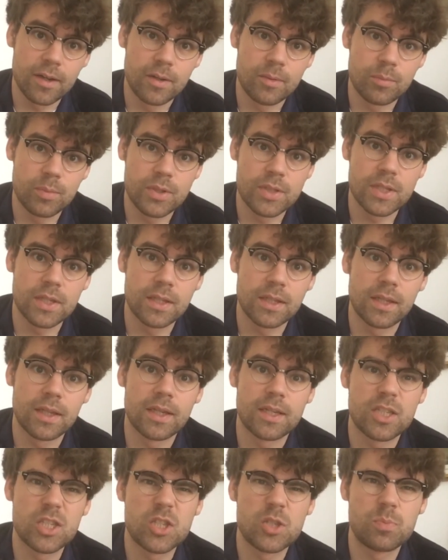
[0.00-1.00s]
in particular,
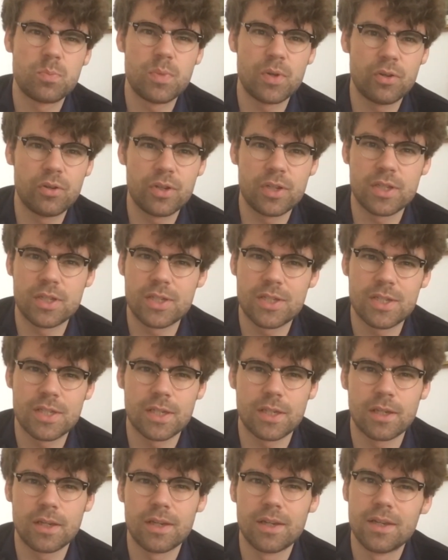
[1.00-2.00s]

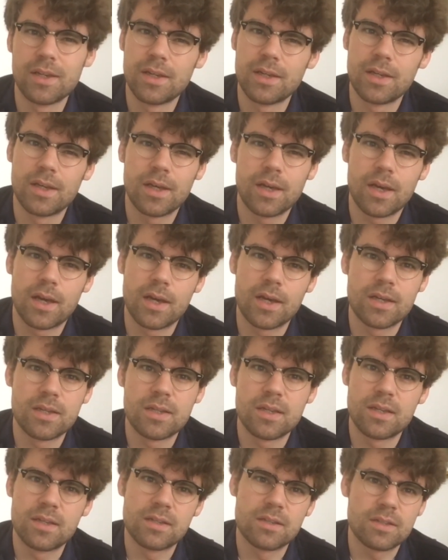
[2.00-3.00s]
experiencing
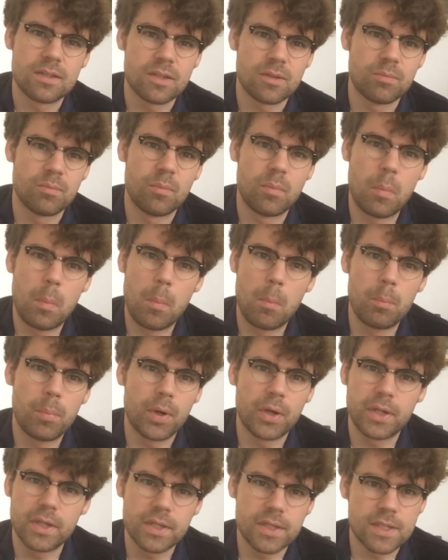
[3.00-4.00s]
some
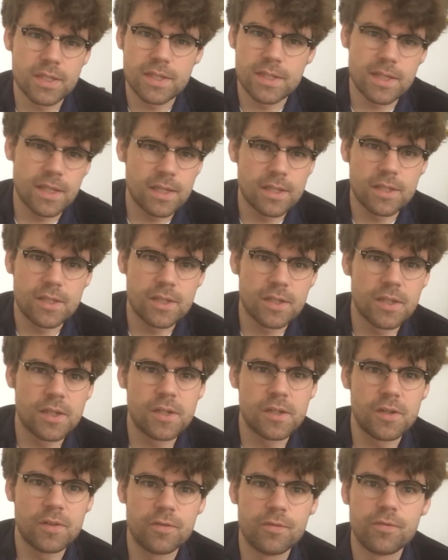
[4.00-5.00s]
budding sense
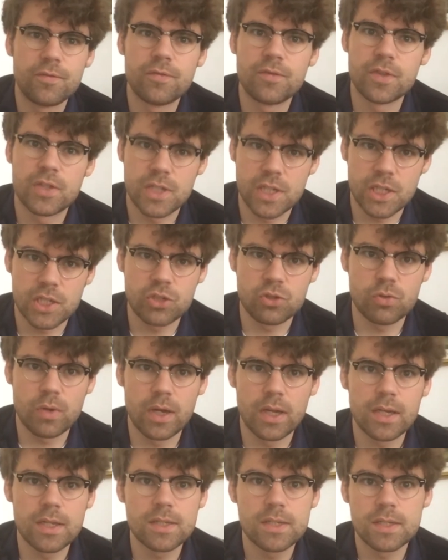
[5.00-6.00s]
of
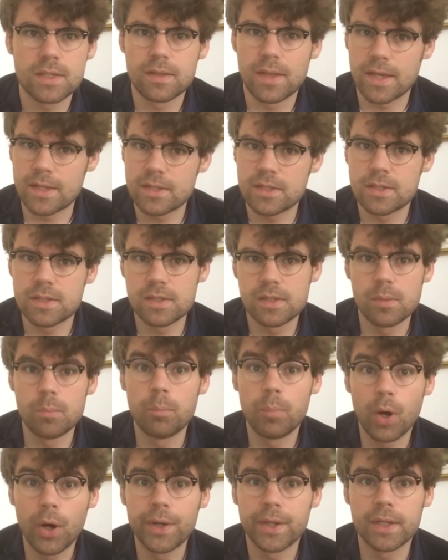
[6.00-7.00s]
sexuality. That's the
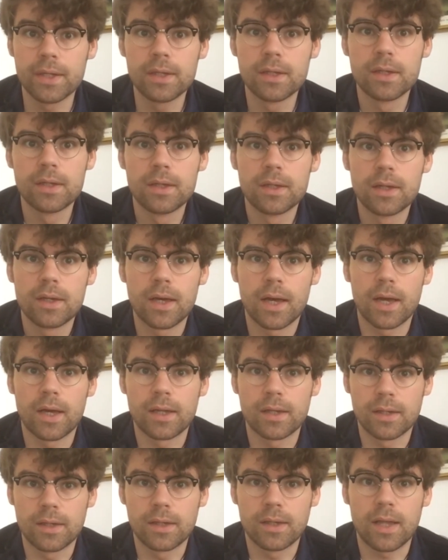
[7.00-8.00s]
body,
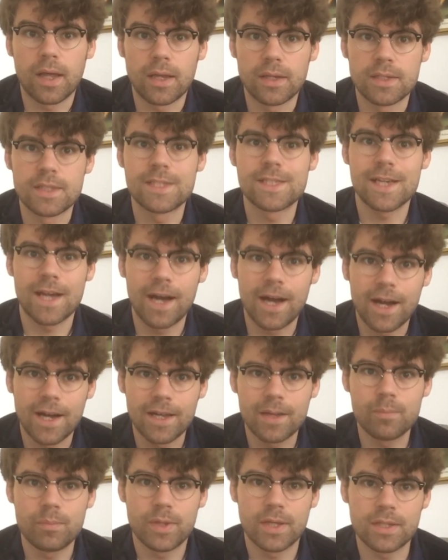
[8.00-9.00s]
and
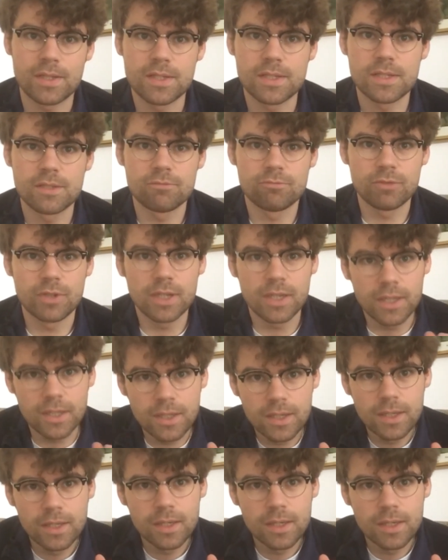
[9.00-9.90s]
time that's really